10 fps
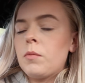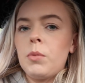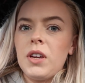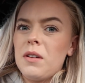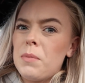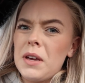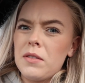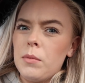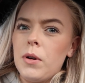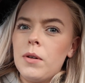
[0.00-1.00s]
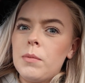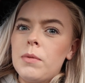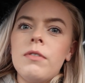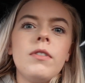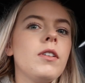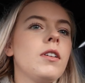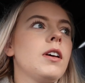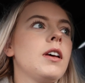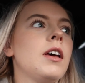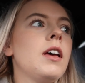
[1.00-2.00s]
But you can pick them up for
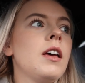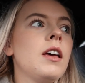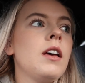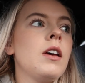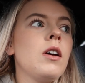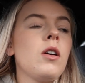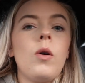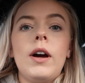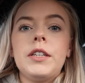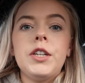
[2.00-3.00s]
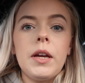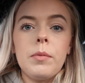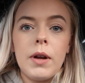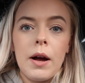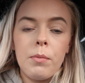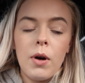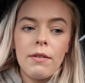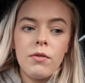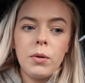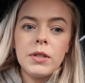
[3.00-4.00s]
quite cheap now, but
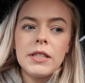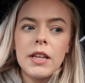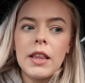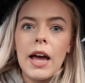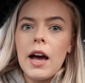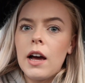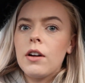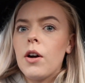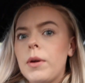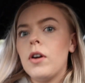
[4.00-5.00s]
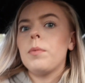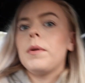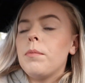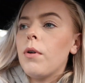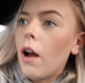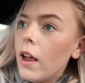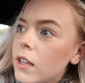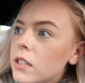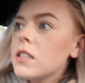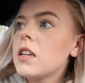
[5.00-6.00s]
I've noticed that they are going up in
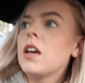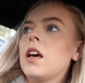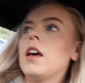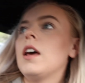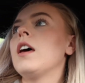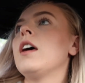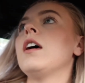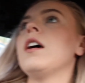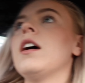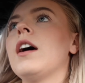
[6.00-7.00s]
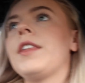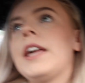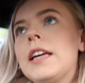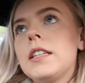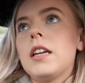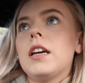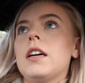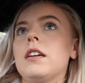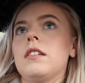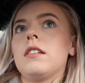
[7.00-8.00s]
price. I think it's
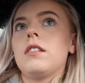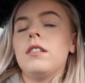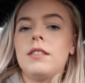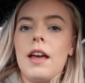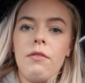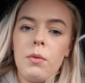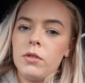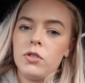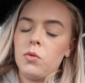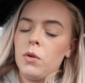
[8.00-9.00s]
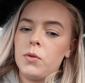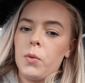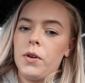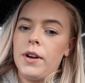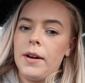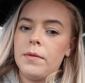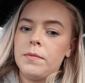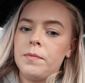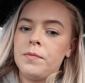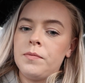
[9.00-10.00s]
because everyone just wants one now,
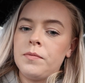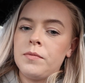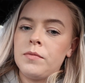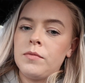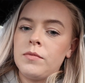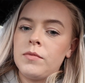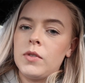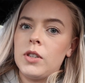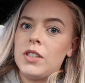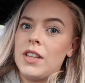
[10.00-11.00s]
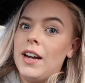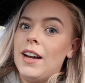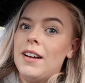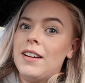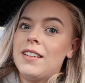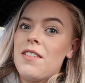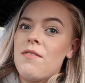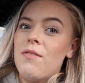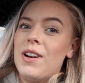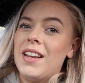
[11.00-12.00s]
because they are
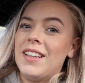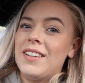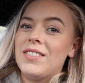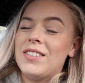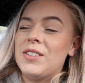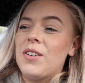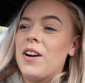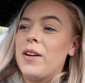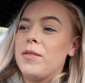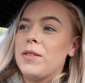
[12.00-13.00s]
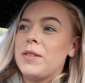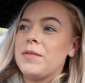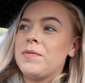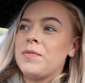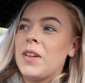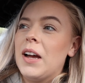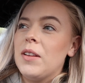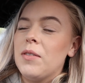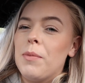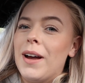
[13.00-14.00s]
really good to drive. I
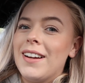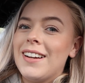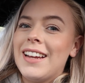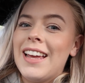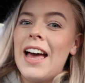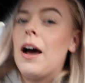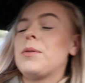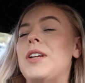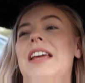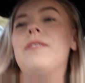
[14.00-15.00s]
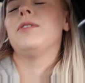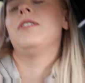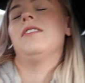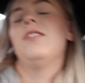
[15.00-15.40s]
love mine. I wasn't even